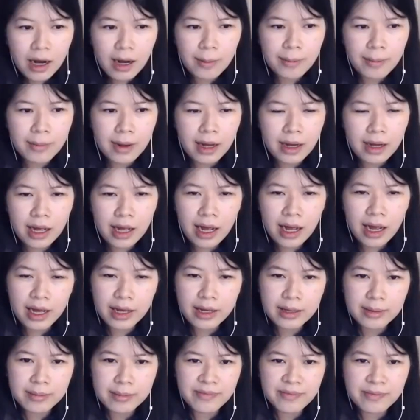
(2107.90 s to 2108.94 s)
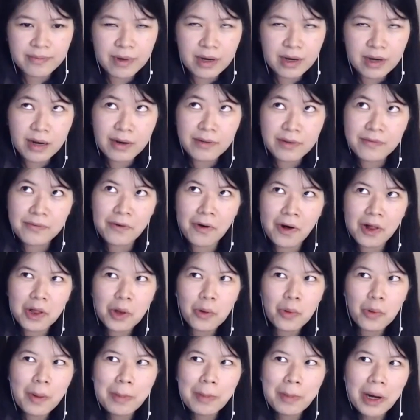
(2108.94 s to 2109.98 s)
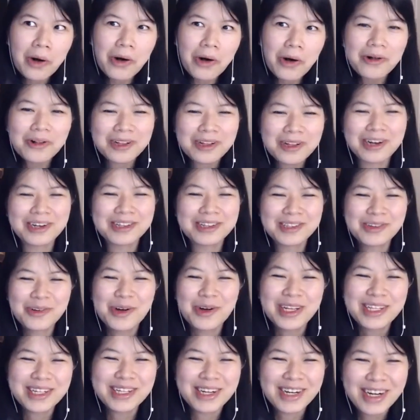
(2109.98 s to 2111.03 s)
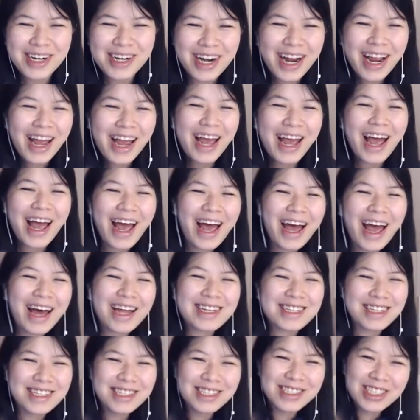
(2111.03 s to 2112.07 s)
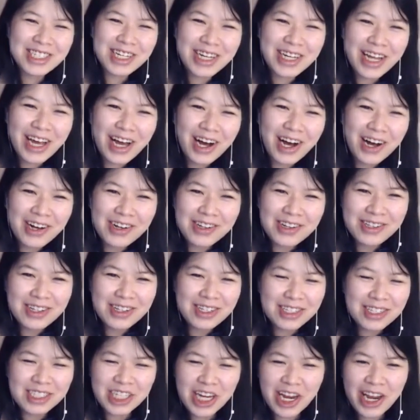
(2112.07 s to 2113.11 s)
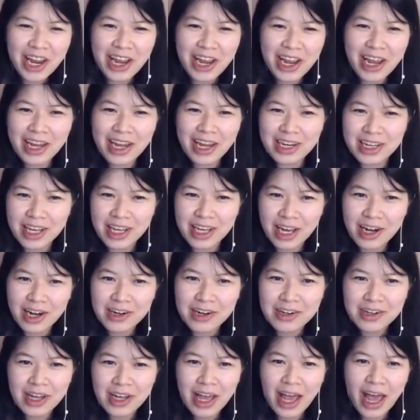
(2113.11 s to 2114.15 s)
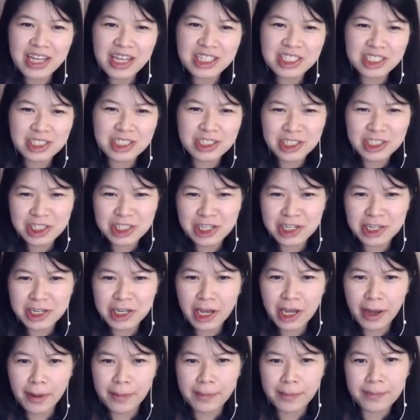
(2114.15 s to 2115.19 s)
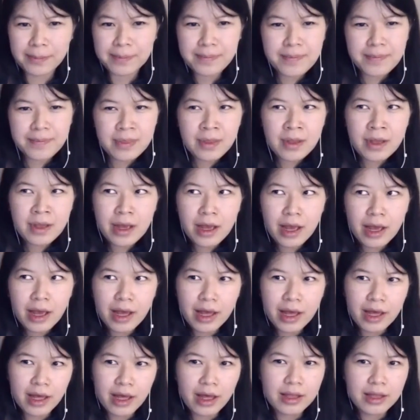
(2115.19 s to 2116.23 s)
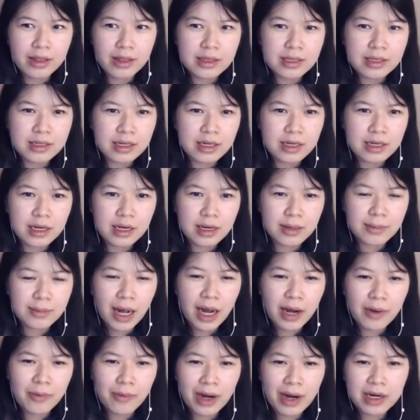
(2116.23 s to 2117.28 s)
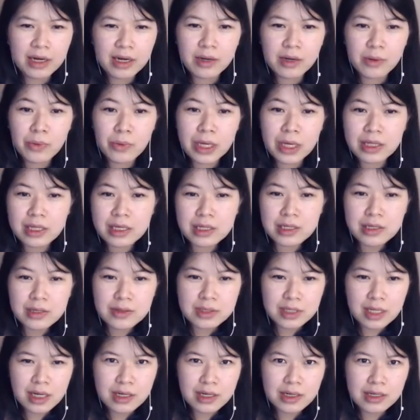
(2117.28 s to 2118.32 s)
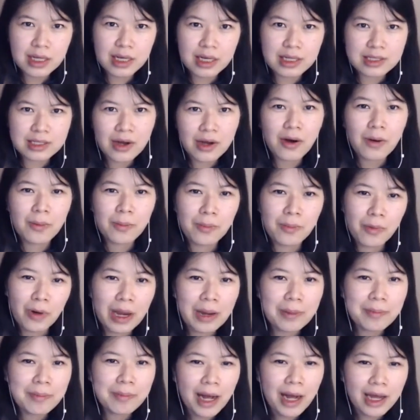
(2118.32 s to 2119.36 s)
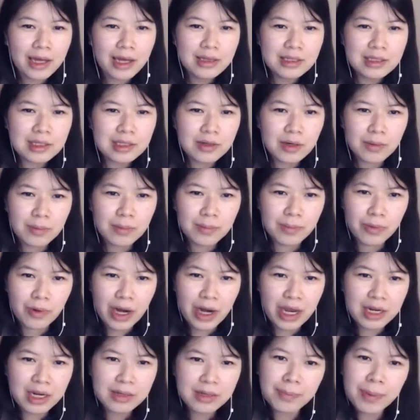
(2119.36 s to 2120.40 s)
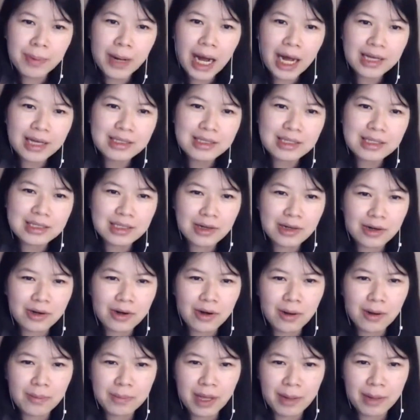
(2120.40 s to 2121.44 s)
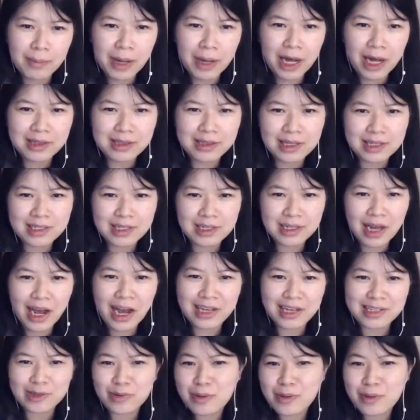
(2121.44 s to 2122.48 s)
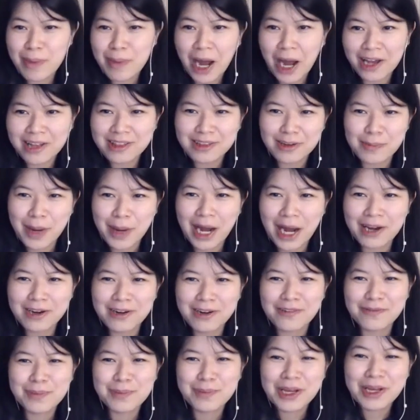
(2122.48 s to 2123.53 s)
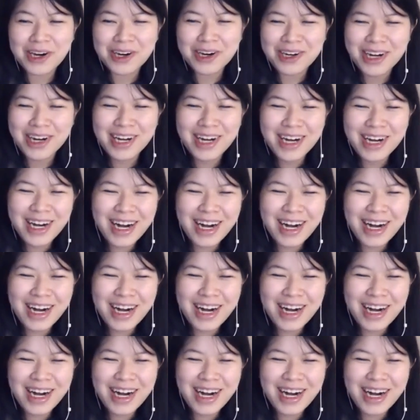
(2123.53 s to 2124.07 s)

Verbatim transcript: Um, I'm followable on Twitter at Janel, J A N E L S G M. And um, I write a weekly newsletter that's called Brain Pint. So brainpint.com, like pint is in ice cream pint or pint of beer.